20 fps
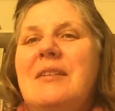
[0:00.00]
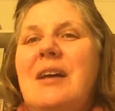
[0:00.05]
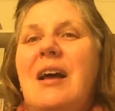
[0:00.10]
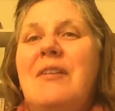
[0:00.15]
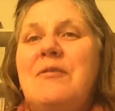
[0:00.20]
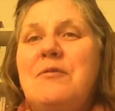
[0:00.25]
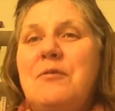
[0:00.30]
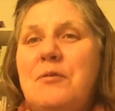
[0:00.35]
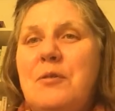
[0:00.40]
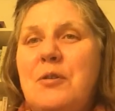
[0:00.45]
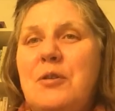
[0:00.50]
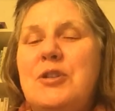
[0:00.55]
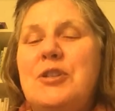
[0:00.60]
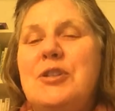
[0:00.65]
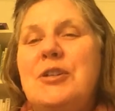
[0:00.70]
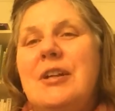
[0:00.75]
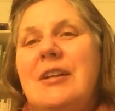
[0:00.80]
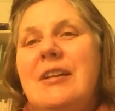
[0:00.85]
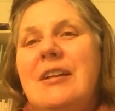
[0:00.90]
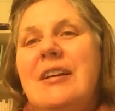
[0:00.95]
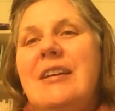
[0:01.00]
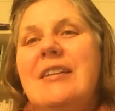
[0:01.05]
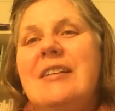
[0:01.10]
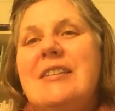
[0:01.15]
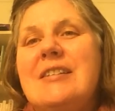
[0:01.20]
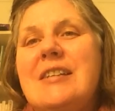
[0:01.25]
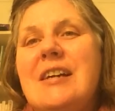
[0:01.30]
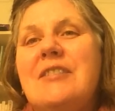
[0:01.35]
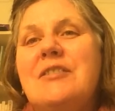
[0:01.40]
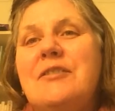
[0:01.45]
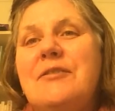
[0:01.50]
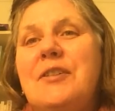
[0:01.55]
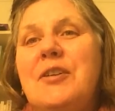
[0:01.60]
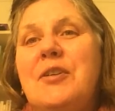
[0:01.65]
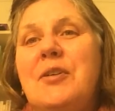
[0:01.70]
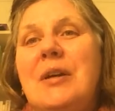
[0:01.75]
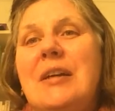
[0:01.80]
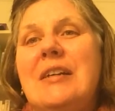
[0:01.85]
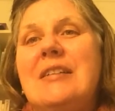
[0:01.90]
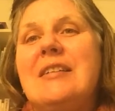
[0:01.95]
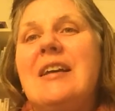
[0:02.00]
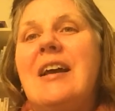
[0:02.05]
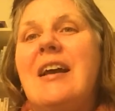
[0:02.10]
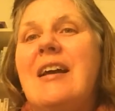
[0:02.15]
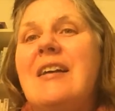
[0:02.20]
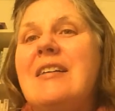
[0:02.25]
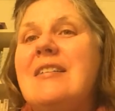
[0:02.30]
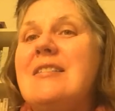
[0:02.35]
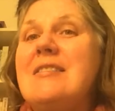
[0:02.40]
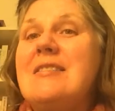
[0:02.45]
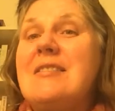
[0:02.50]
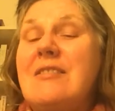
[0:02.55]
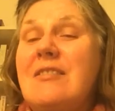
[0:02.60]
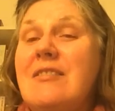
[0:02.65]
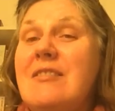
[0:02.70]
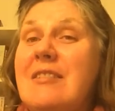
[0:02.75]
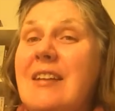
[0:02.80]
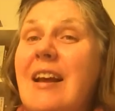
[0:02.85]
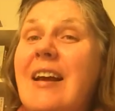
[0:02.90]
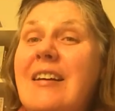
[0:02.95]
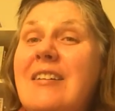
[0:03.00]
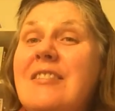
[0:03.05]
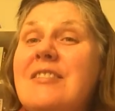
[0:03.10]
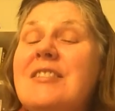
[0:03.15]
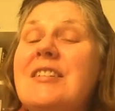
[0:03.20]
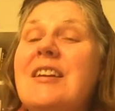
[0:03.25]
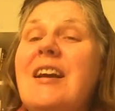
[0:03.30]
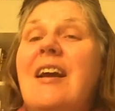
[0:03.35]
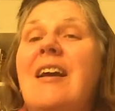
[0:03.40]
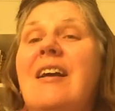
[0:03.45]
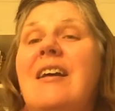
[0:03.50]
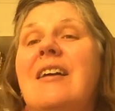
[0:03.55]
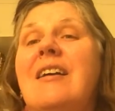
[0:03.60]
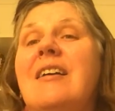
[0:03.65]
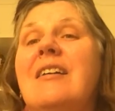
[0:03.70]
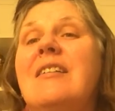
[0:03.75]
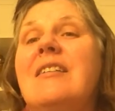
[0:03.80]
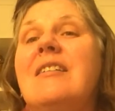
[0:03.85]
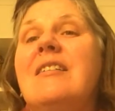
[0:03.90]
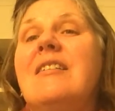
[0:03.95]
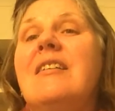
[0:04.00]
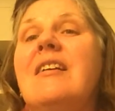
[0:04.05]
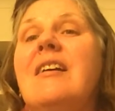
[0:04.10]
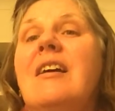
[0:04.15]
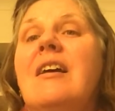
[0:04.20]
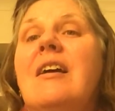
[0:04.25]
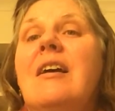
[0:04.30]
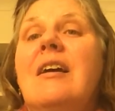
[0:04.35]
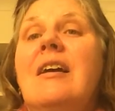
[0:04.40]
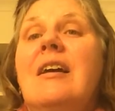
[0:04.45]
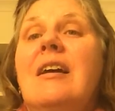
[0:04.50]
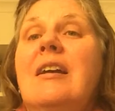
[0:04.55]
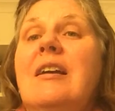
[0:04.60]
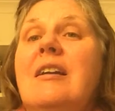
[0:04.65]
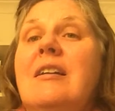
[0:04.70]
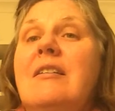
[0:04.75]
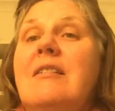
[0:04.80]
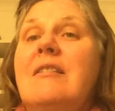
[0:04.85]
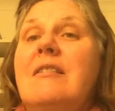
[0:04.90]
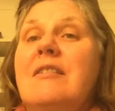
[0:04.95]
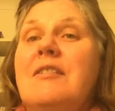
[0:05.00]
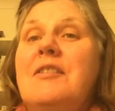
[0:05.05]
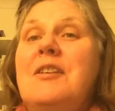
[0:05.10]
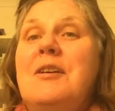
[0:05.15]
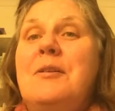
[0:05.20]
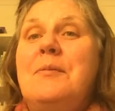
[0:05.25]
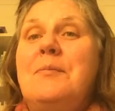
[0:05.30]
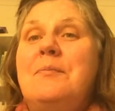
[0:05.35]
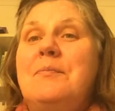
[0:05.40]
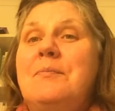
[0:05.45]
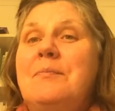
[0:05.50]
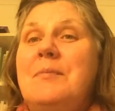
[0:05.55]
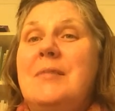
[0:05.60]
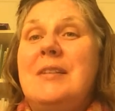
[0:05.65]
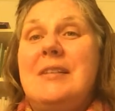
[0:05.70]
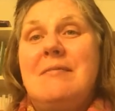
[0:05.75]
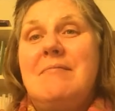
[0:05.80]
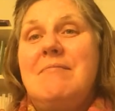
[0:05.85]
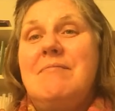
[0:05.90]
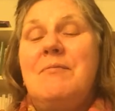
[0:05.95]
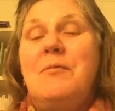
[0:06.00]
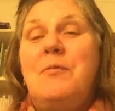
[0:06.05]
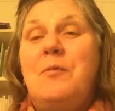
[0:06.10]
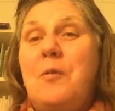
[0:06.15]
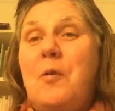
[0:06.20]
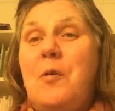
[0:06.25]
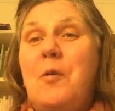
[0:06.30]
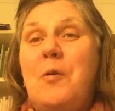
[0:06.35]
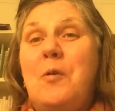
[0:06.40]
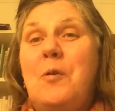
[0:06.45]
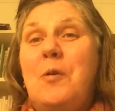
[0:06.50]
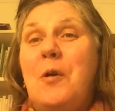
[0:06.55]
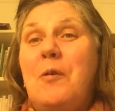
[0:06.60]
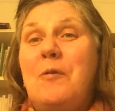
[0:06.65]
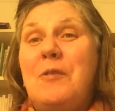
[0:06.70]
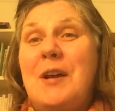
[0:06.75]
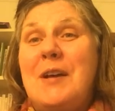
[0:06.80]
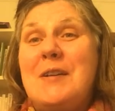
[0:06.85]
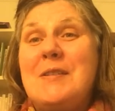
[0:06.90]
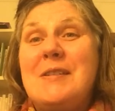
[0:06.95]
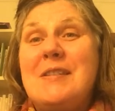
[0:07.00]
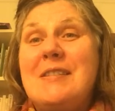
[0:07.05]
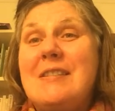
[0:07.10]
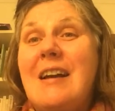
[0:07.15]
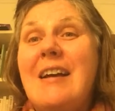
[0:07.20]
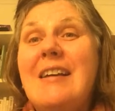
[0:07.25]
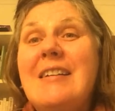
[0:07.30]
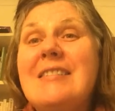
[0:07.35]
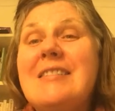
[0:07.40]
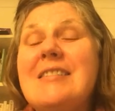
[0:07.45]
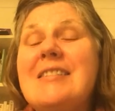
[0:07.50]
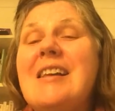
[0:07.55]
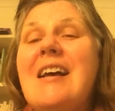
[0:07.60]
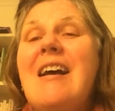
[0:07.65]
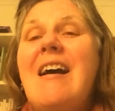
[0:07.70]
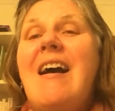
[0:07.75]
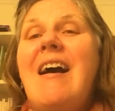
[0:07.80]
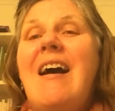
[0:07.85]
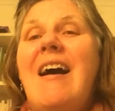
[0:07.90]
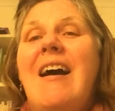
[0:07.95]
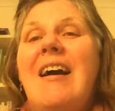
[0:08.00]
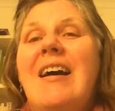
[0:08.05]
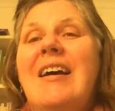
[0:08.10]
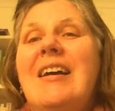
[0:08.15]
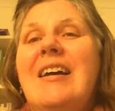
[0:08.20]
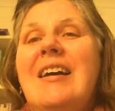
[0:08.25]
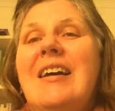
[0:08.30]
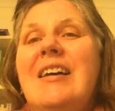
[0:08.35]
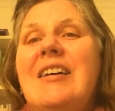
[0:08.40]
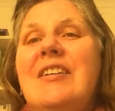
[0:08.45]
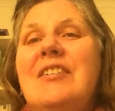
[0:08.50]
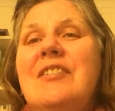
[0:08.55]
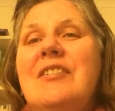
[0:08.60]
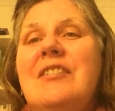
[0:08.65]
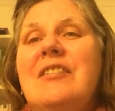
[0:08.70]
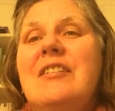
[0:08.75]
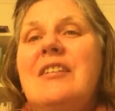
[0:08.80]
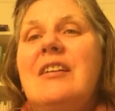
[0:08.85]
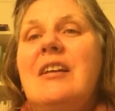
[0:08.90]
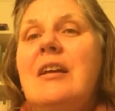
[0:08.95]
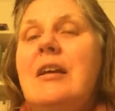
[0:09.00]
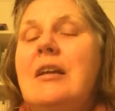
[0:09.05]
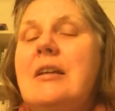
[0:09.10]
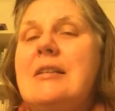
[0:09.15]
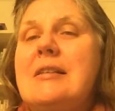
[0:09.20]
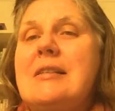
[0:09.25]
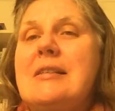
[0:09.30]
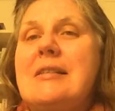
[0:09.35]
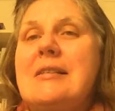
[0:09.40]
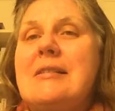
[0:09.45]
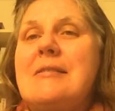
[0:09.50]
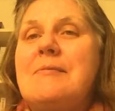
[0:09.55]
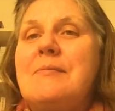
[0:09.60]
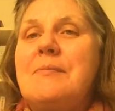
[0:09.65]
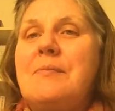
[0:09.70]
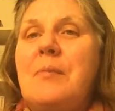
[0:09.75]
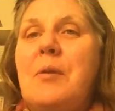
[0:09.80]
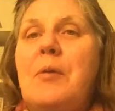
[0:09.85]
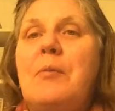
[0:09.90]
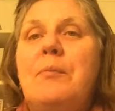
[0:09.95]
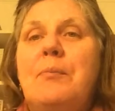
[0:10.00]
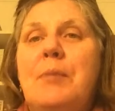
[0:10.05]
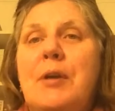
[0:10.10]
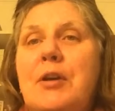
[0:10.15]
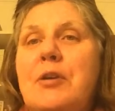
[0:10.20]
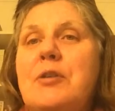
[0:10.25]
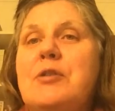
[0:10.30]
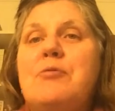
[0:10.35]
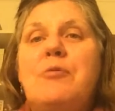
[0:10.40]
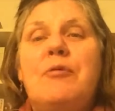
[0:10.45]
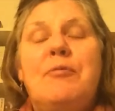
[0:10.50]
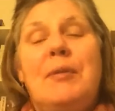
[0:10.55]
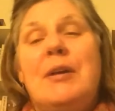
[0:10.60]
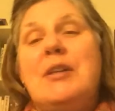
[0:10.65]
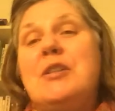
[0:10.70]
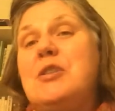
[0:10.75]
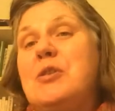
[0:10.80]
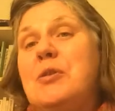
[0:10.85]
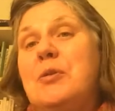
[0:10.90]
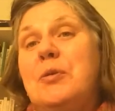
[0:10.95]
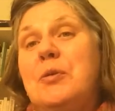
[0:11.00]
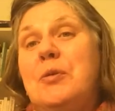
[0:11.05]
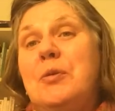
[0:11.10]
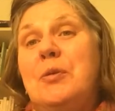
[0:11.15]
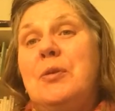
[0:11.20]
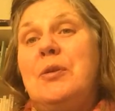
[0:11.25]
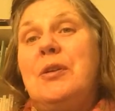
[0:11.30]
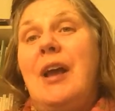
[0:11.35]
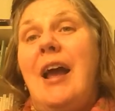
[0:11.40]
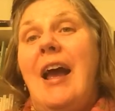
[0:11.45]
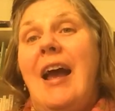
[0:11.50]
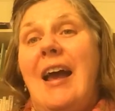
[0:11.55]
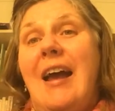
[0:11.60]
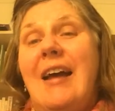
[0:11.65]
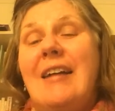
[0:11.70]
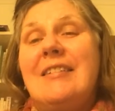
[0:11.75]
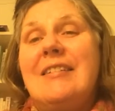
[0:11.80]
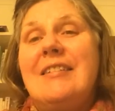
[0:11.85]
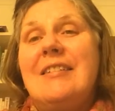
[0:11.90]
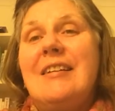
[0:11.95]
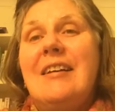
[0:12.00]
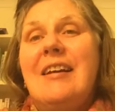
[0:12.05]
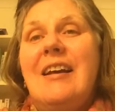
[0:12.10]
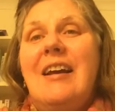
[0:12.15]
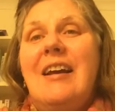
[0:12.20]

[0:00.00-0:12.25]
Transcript: unfortunately, the Delta variant has gone out, and in 4 of our states, and it's because we've been so good at